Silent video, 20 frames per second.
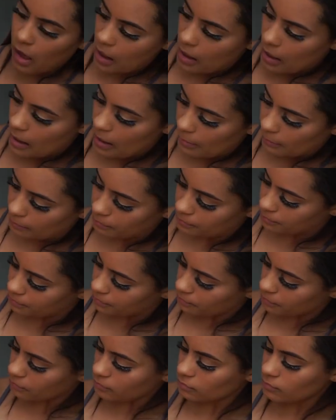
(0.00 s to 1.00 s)
Um,
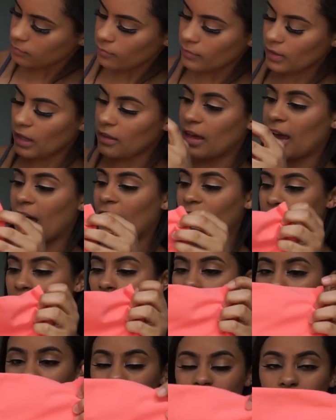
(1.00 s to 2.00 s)
they have
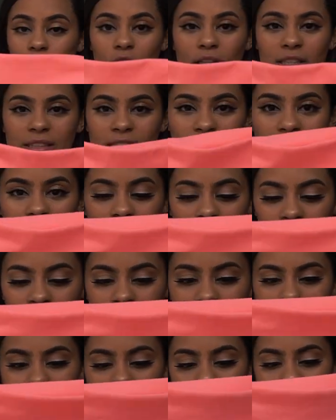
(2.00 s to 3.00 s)
pockets on the
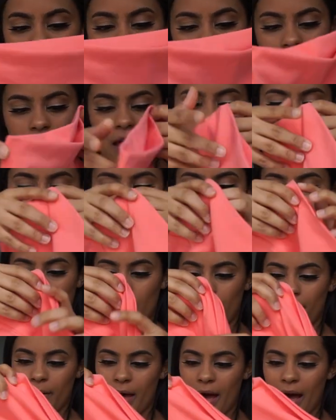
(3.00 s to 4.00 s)
sides and then in
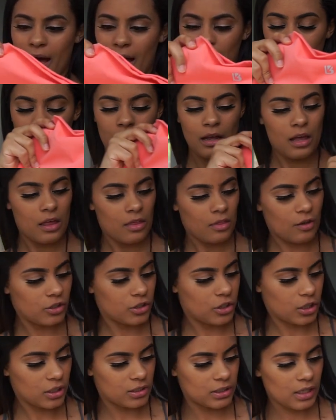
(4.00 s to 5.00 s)
the back
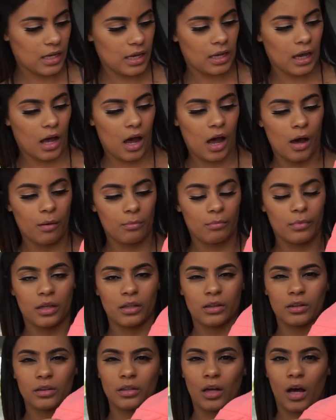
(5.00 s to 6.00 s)
there's just like um,
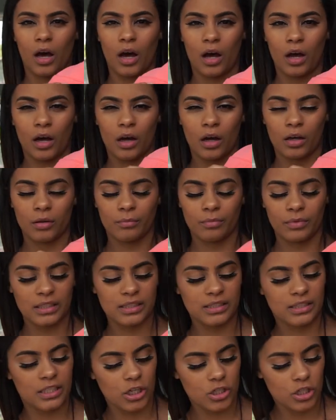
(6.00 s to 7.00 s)
uh, the
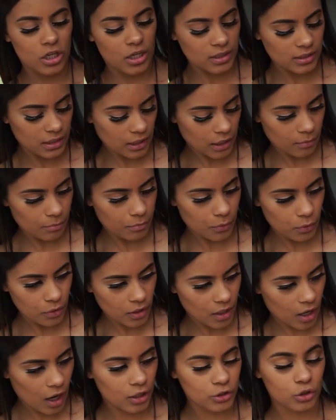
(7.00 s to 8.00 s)
stitching is like a
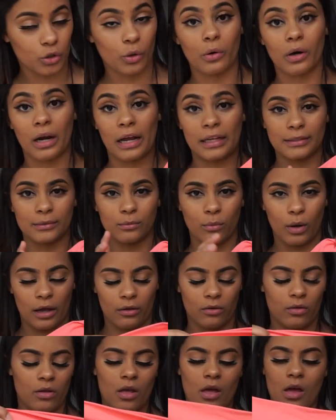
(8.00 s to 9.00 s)
booty contour as
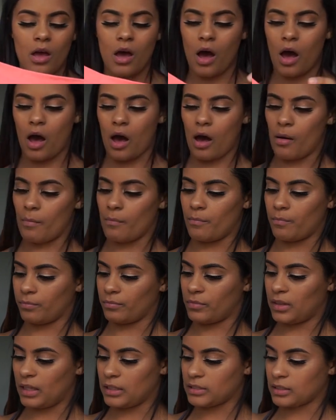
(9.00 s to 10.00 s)
well. Um,
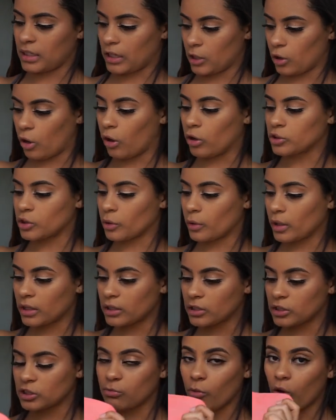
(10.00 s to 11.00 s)
these I could also get
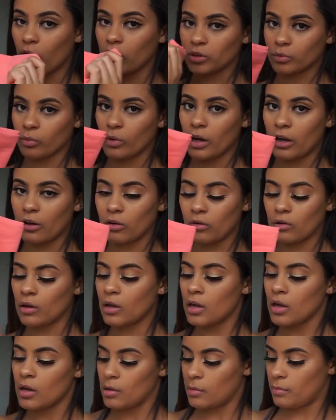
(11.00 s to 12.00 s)
in a small as well
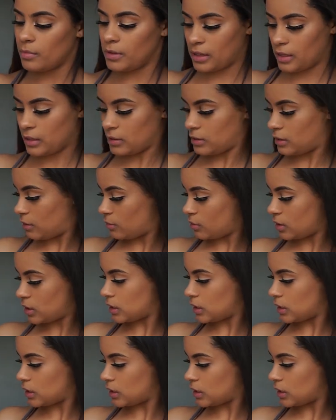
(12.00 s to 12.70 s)
because